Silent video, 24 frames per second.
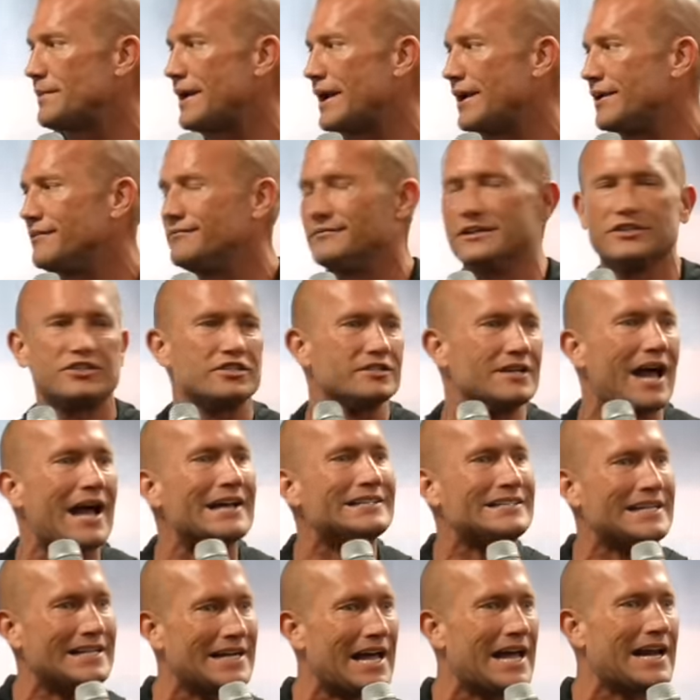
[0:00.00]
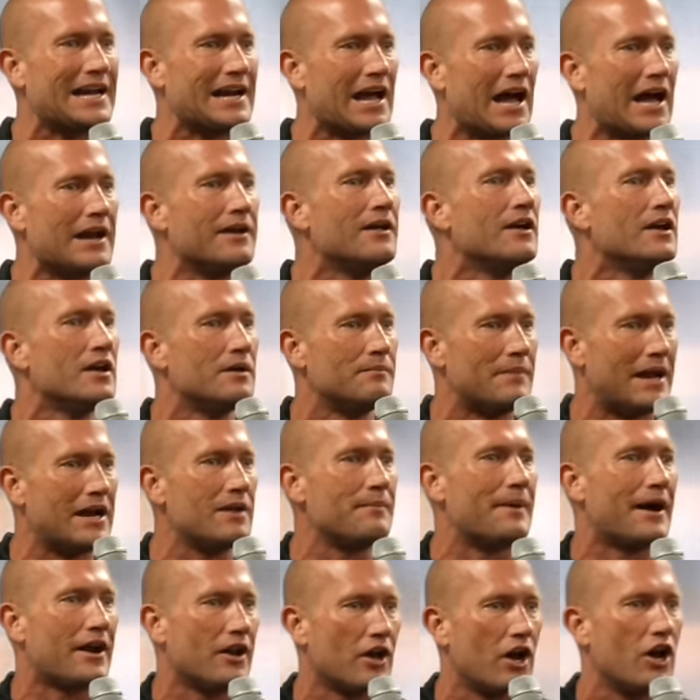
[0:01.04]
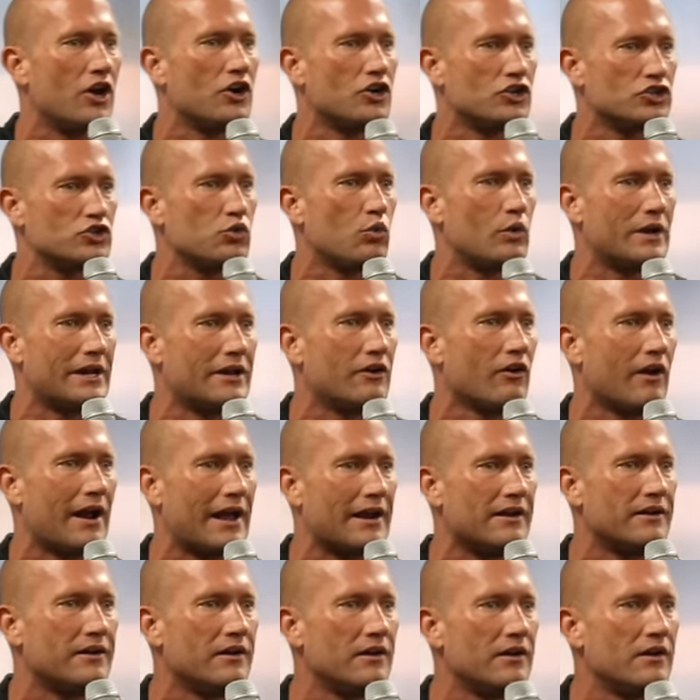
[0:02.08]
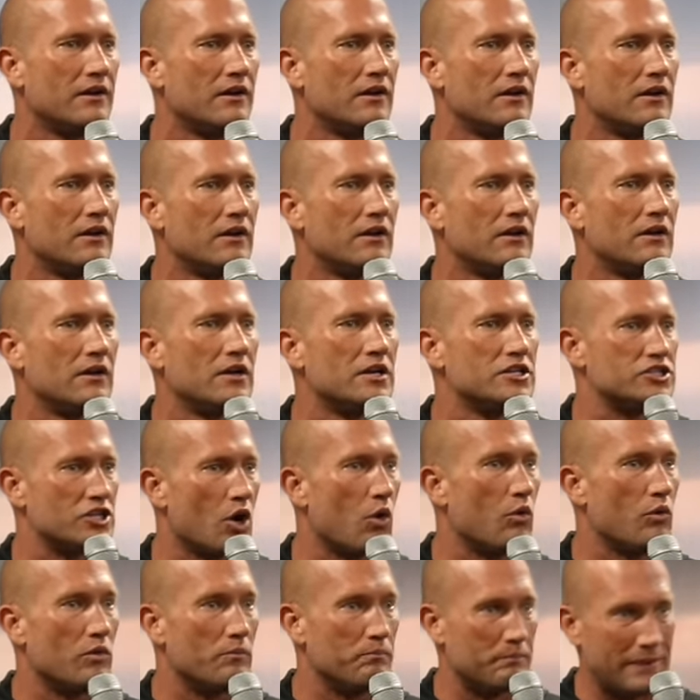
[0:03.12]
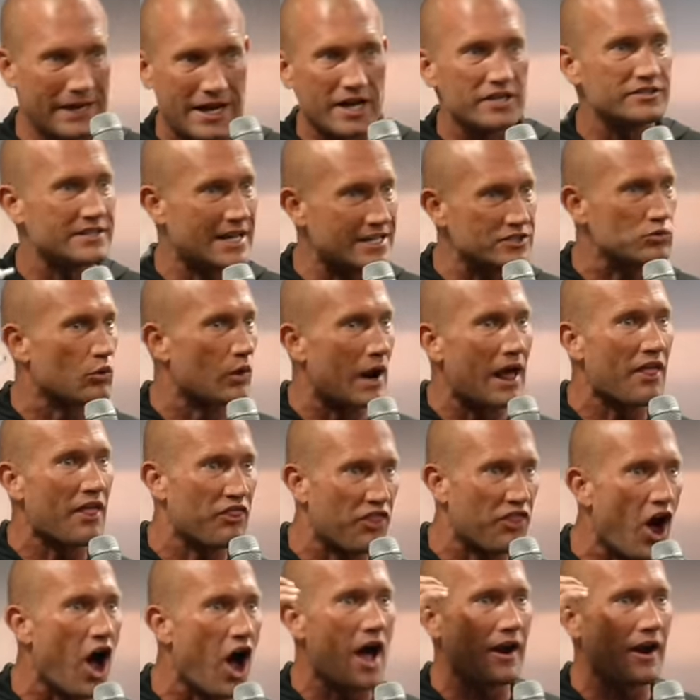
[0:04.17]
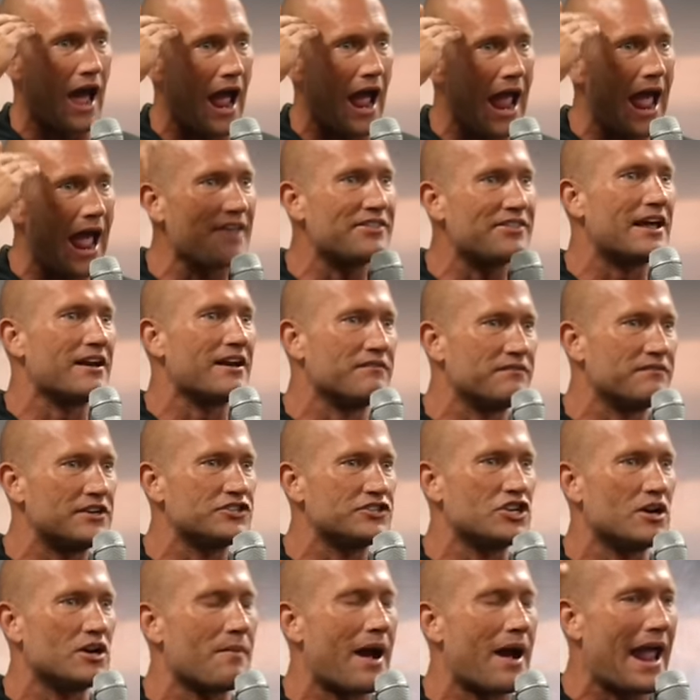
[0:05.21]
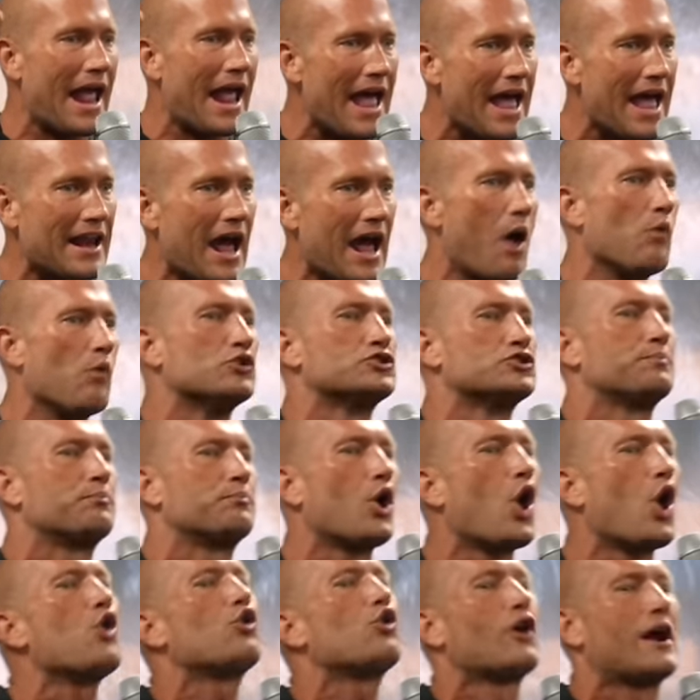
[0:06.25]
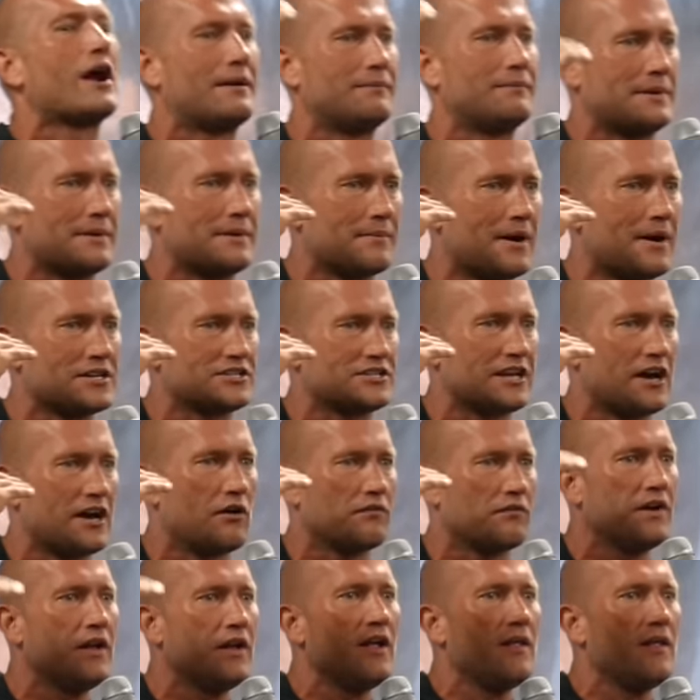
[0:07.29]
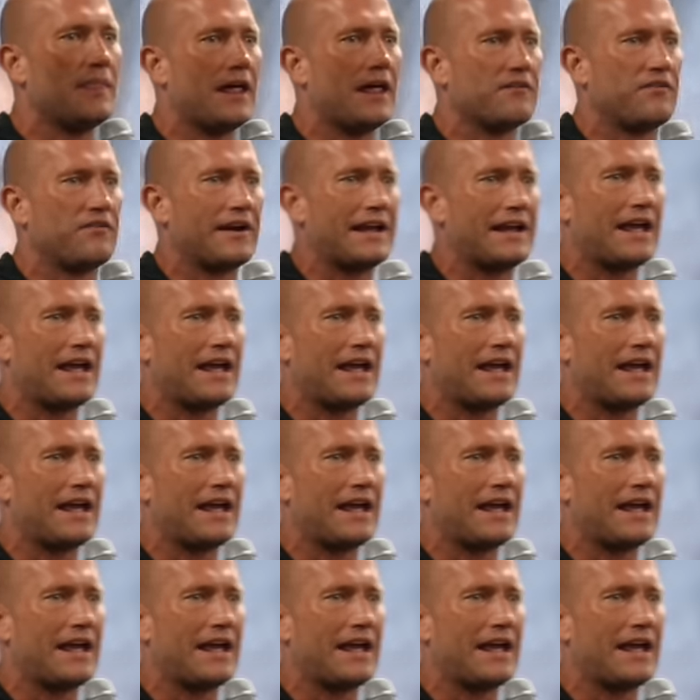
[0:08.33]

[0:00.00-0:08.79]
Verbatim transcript: made, this is 1999, made about 120 grand. So, because that's what I thought, I had that envision in my head, I was programming myself that if I